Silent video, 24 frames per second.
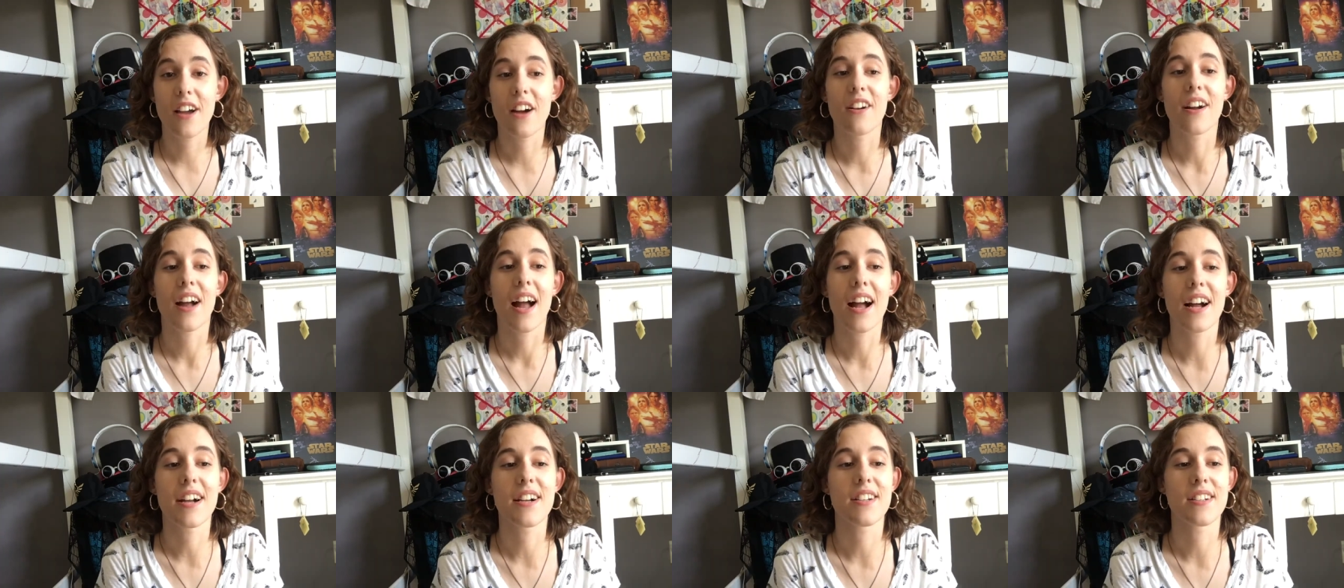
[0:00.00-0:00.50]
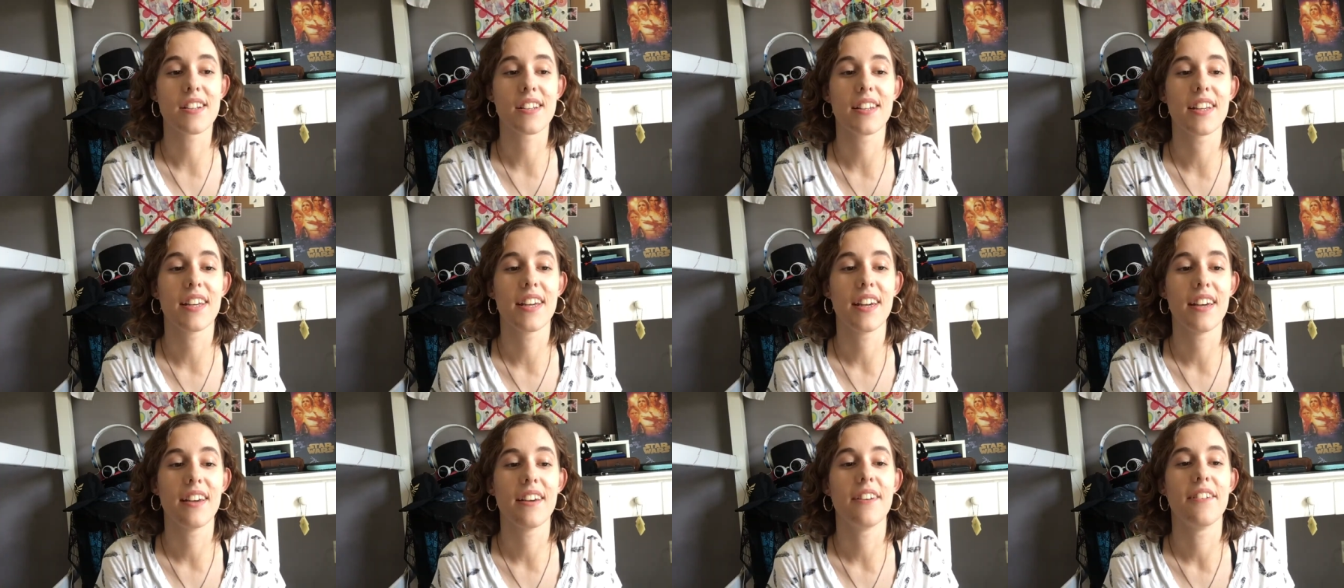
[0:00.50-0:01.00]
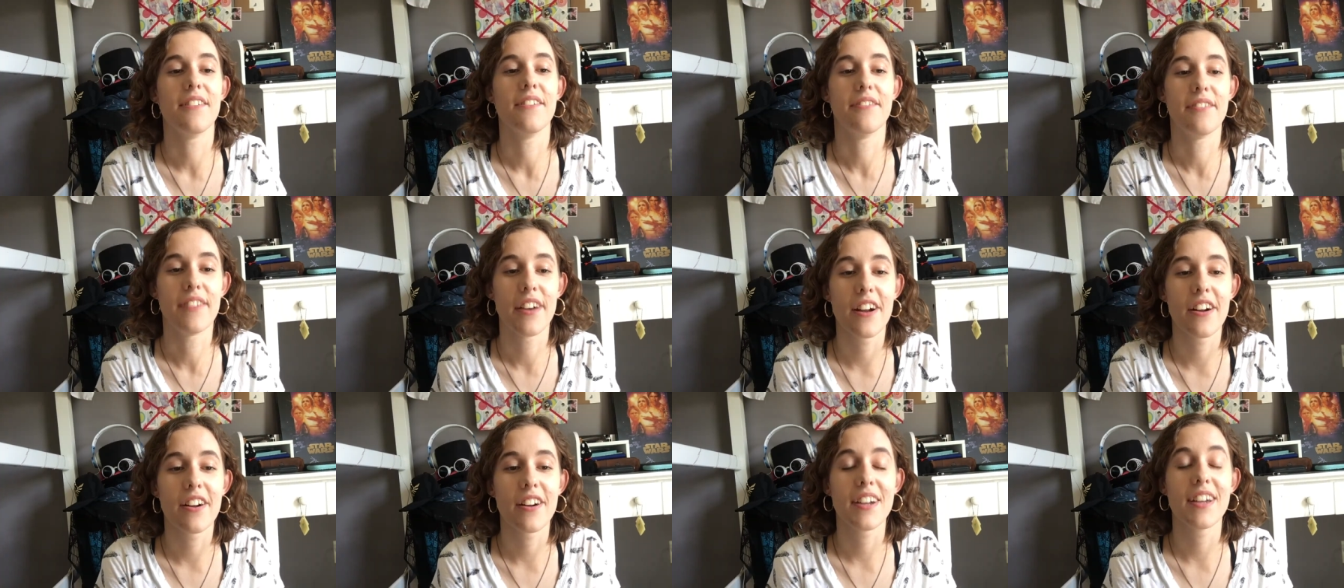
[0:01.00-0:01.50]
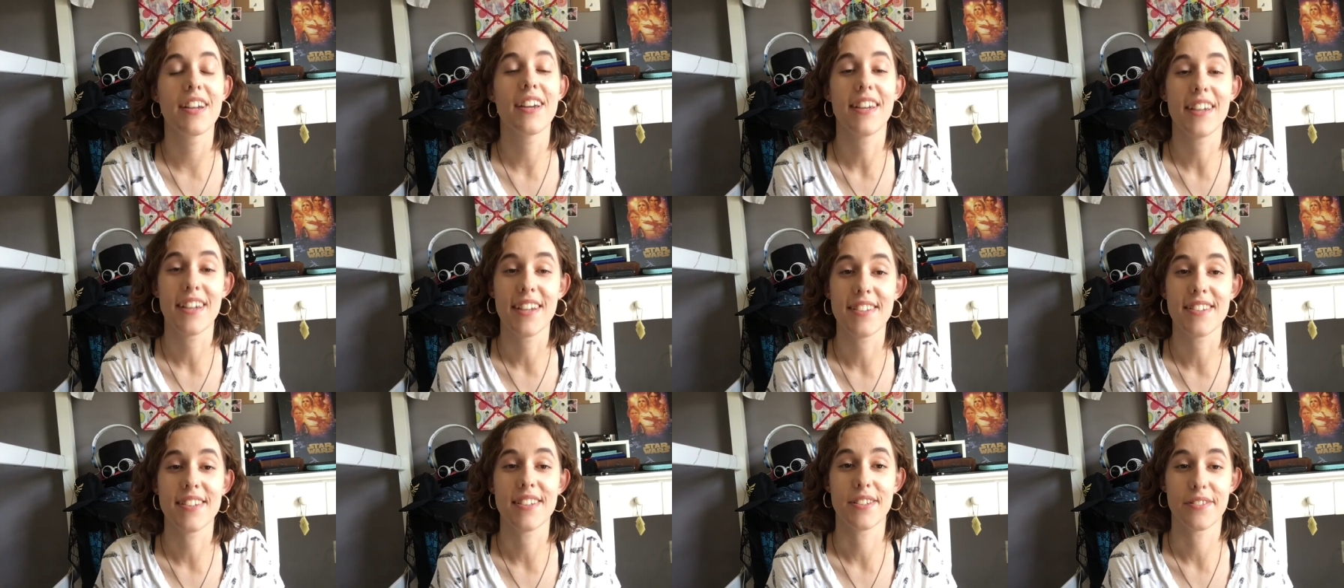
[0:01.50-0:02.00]
are actually very
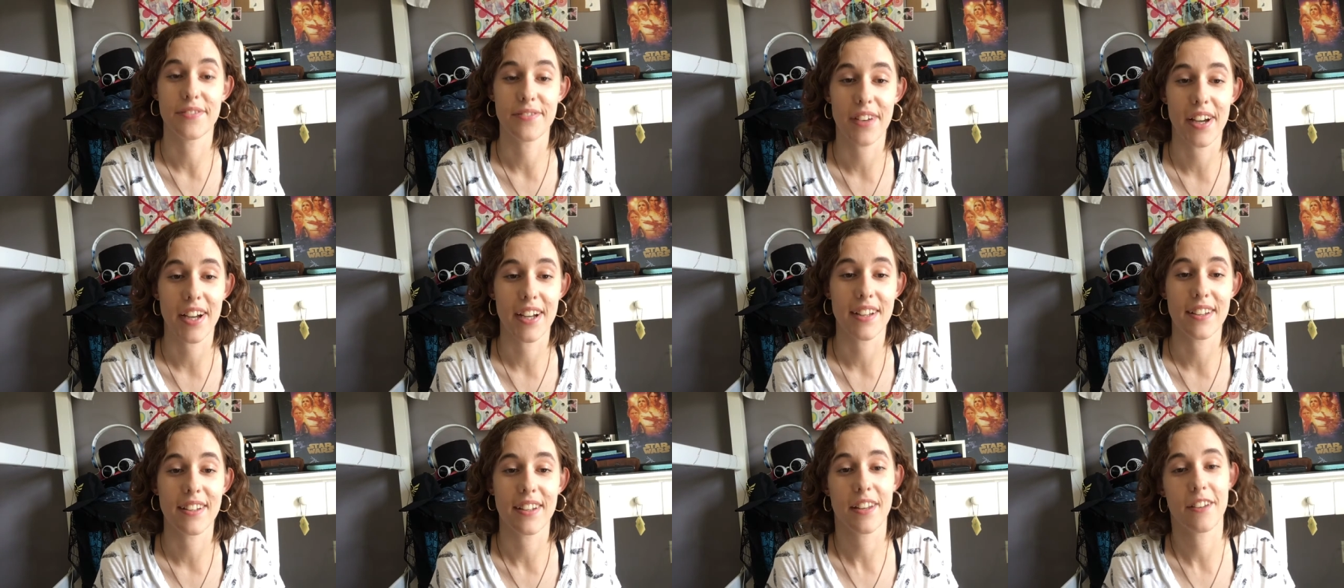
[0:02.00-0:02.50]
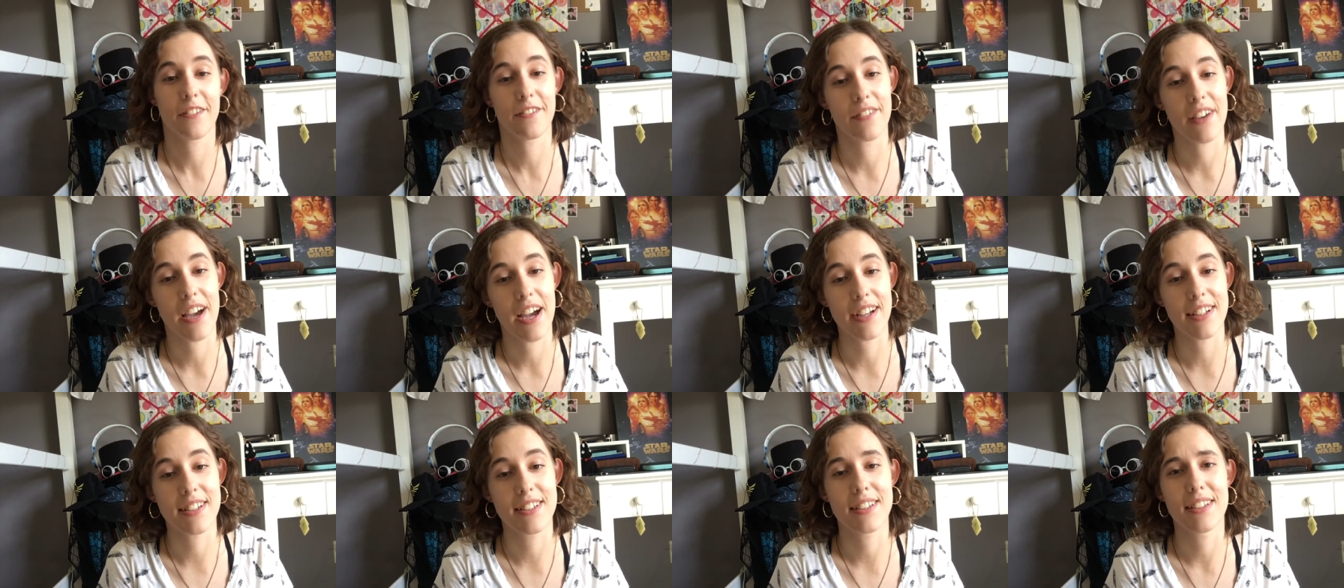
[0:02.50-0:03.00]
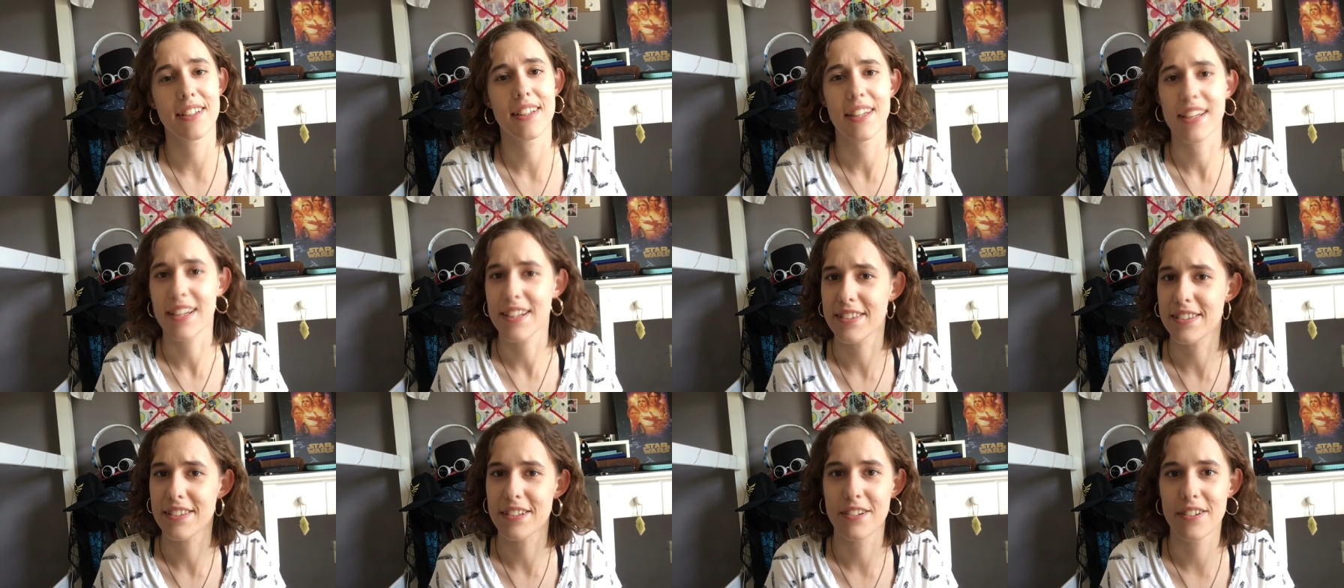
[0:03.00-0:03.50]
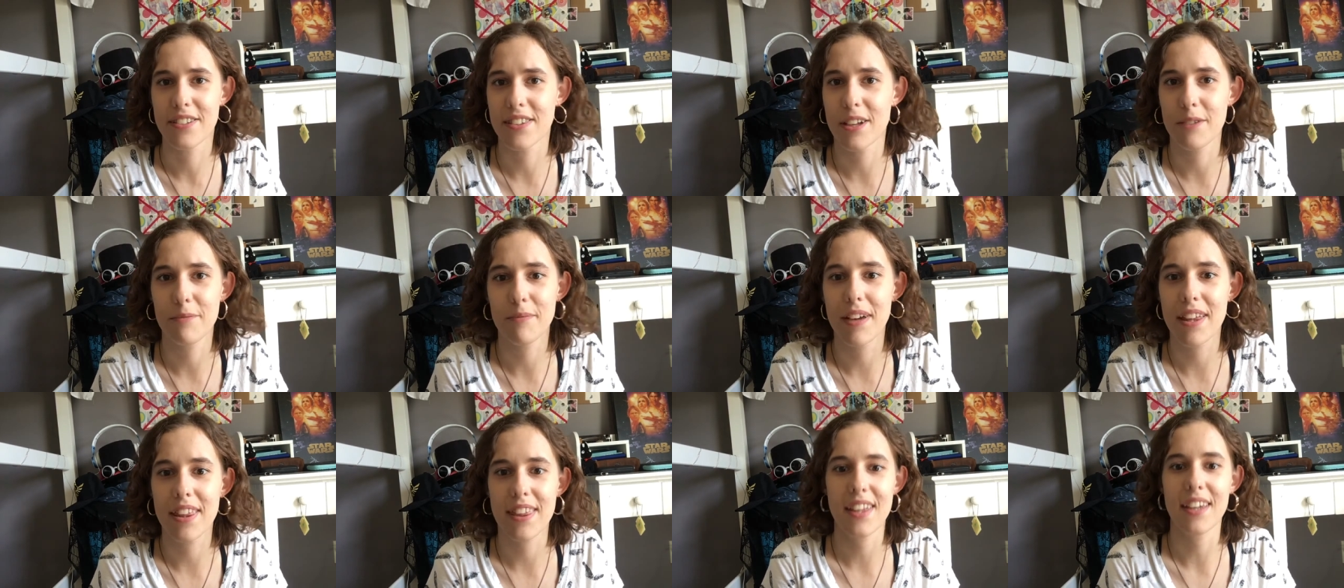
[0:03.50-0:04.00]
easy to find, in fact, easier than
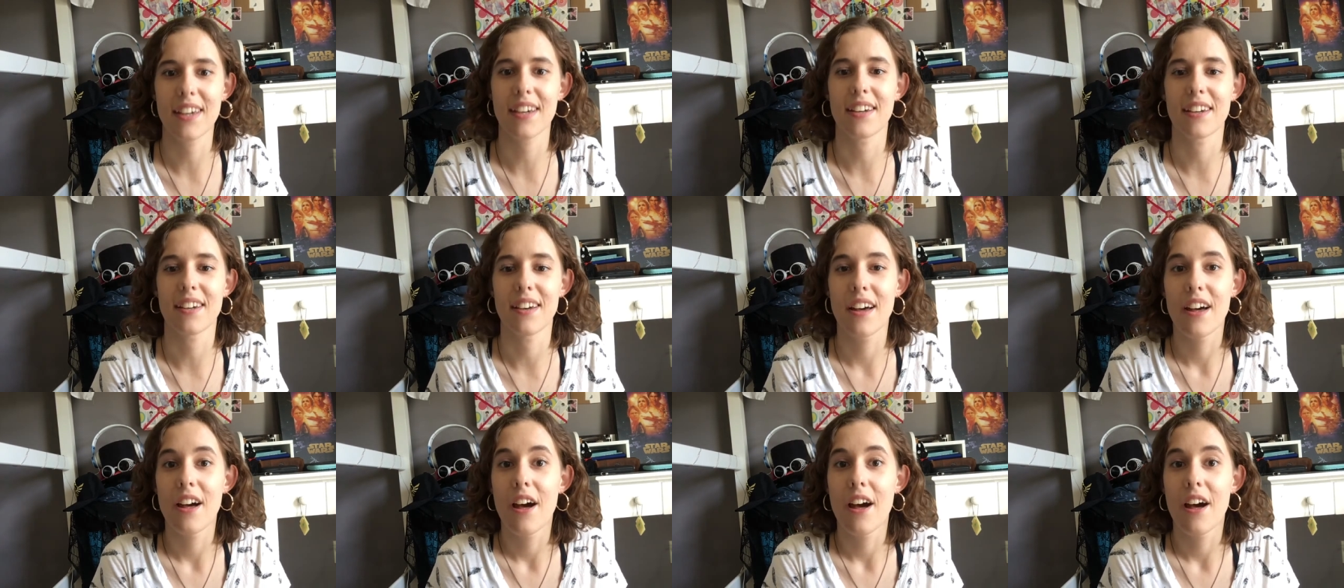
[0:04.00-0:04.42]
we think.